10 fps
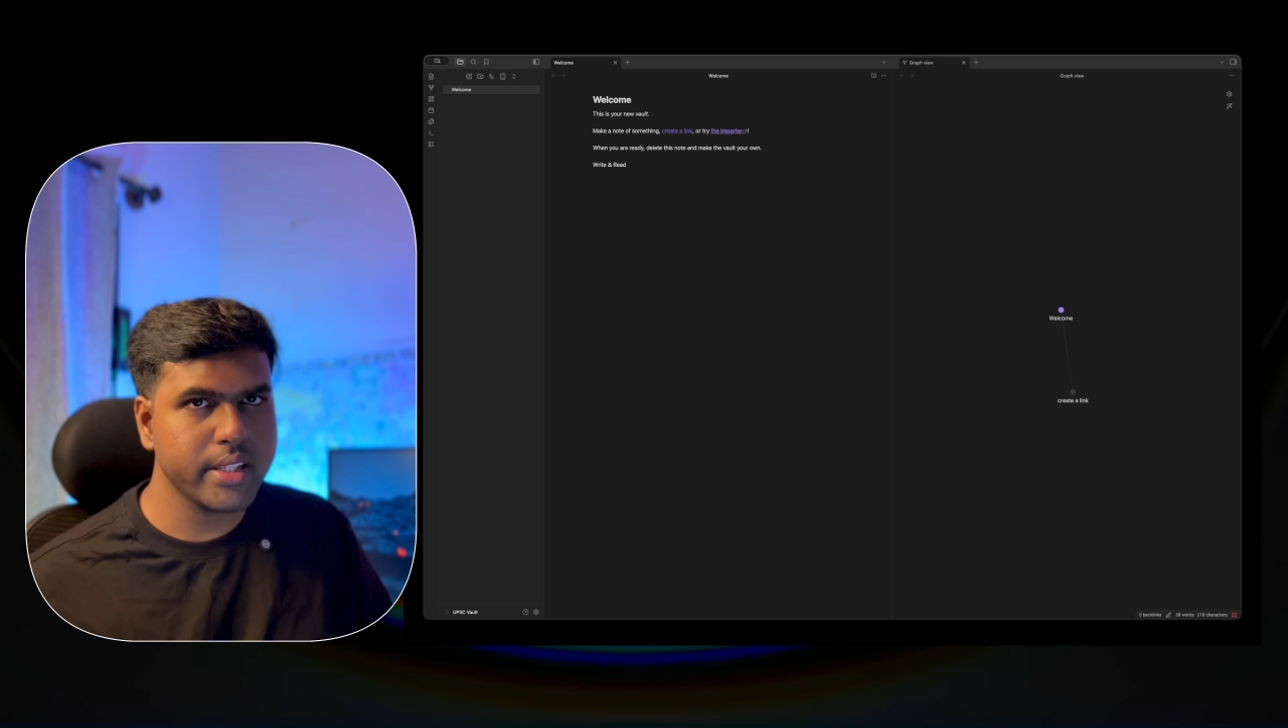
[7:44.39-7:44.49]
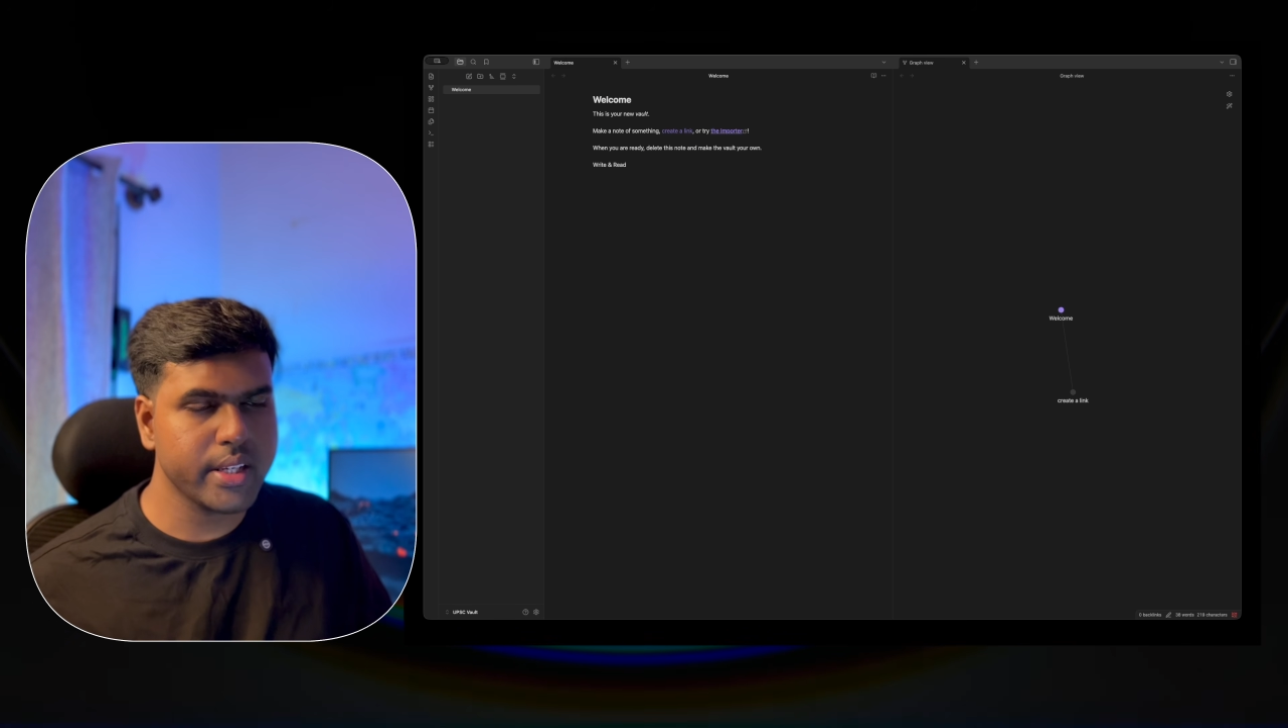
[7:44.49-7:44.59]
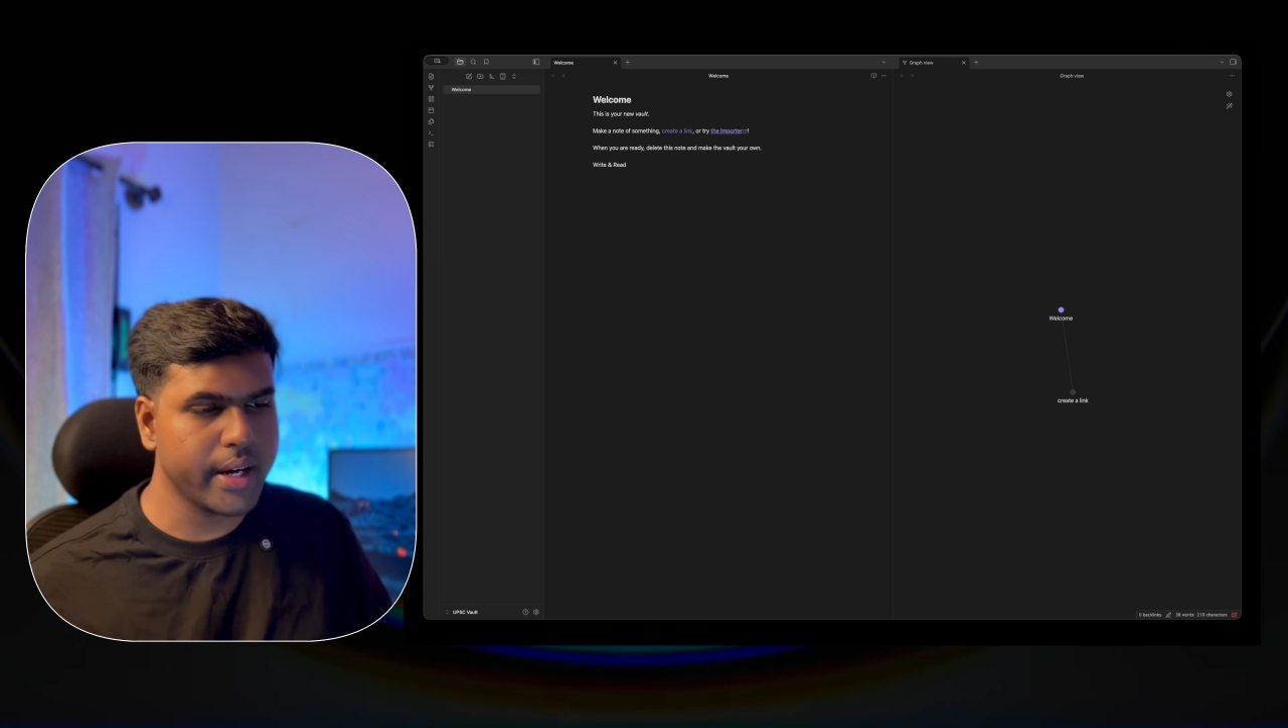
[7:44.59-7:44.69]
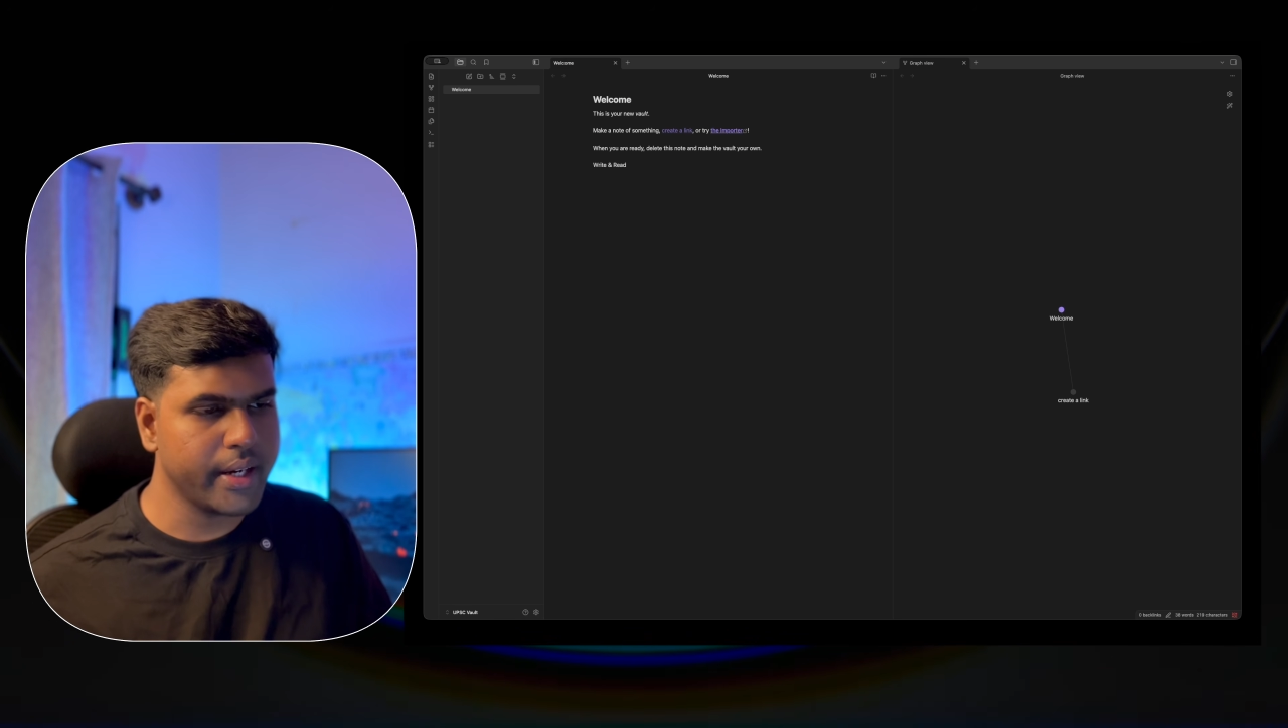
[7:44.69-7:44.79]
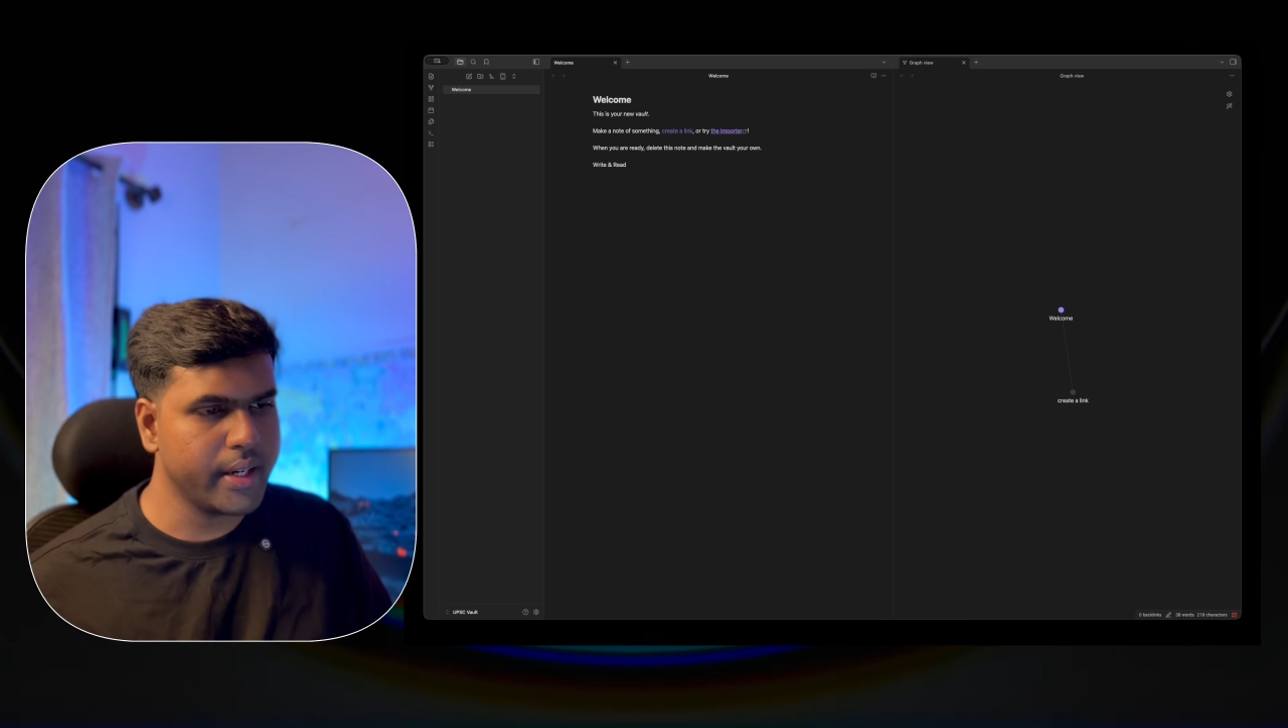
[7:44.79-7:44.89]

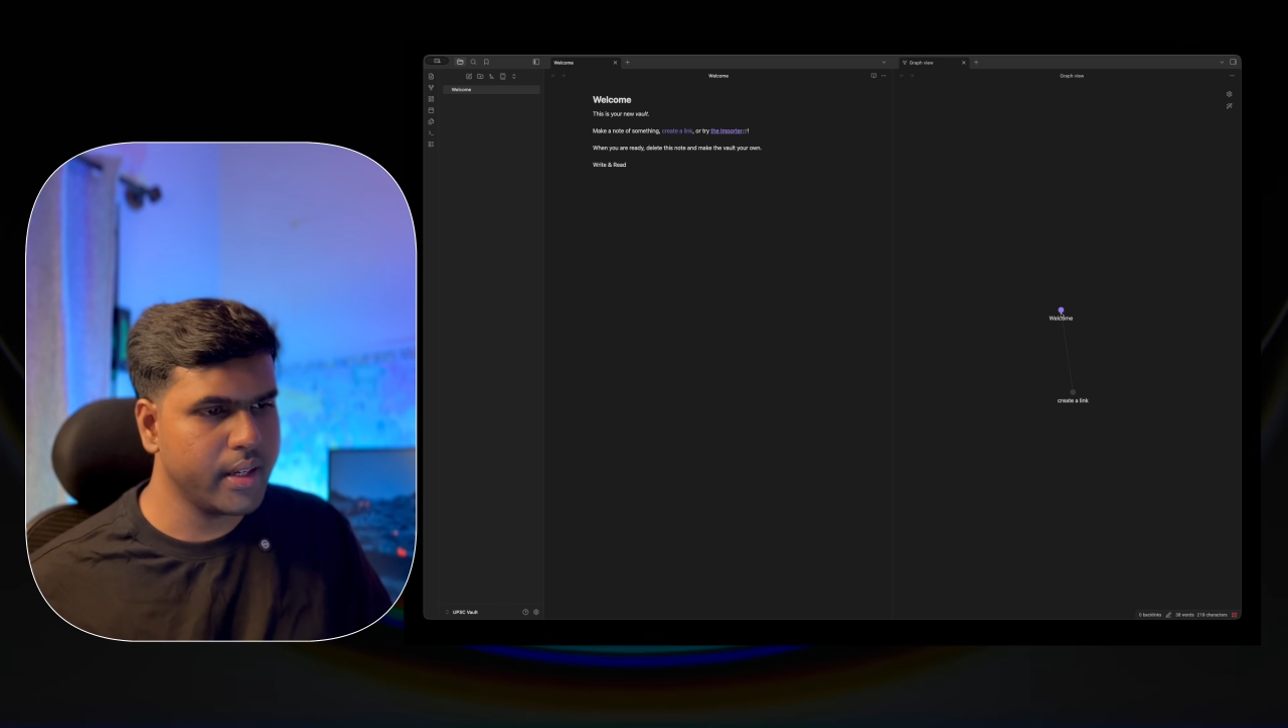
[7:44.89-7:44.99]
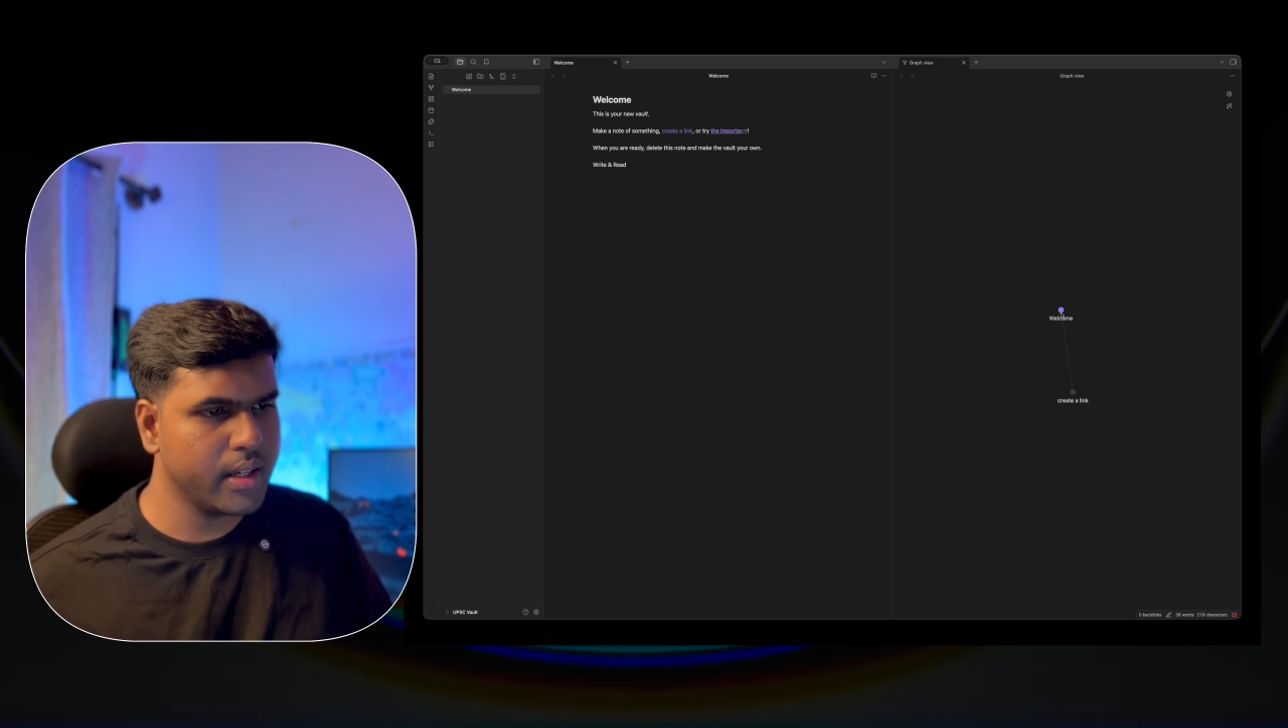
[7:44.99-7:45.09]
side,